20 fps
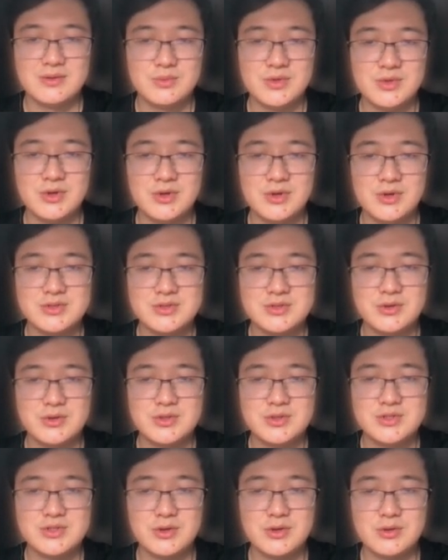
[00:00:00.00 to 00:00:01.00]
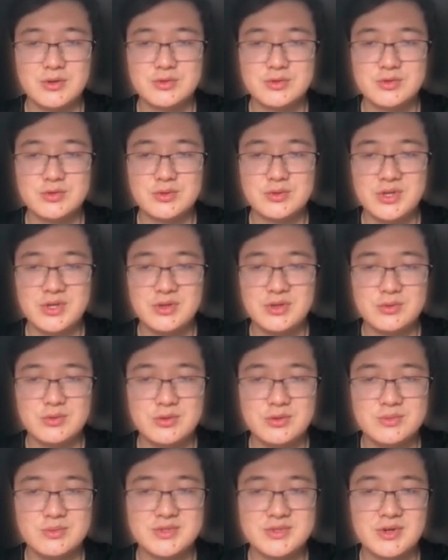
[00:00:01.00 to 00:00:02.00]
We also show three
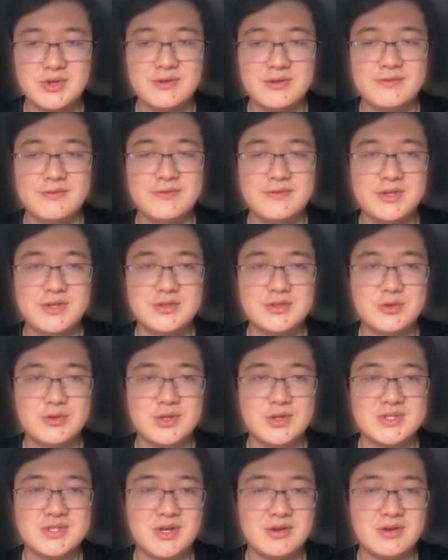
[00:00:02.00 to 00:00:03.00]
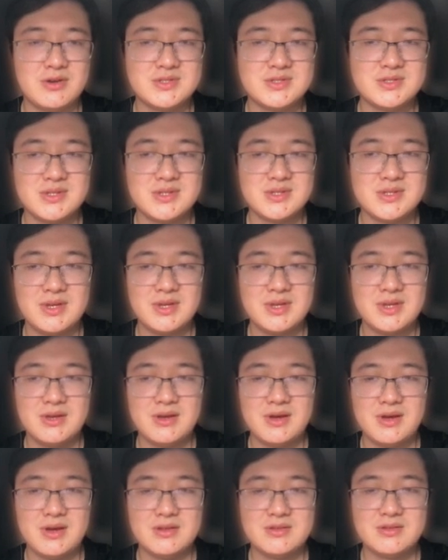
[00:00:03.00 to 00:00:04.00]
groups of visual results
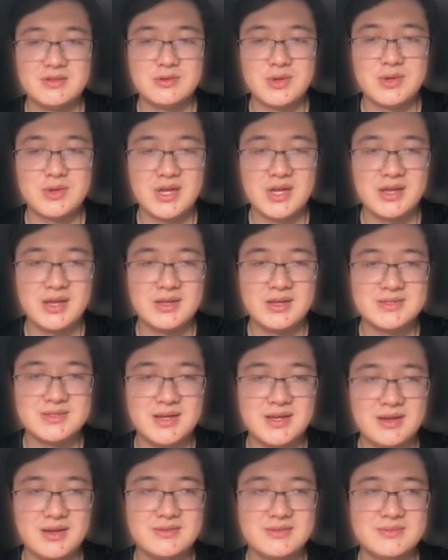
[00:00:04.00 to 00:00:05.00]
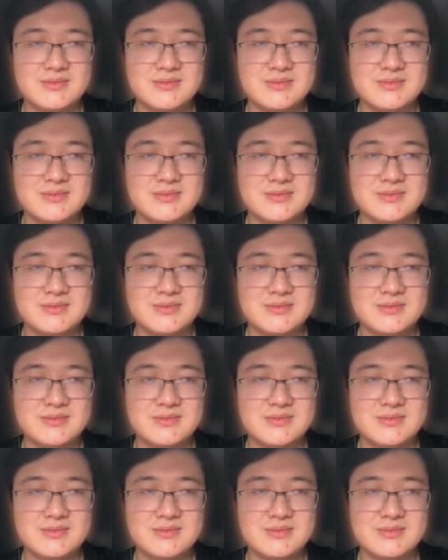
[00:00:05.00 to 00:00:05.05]
on the right-hand side.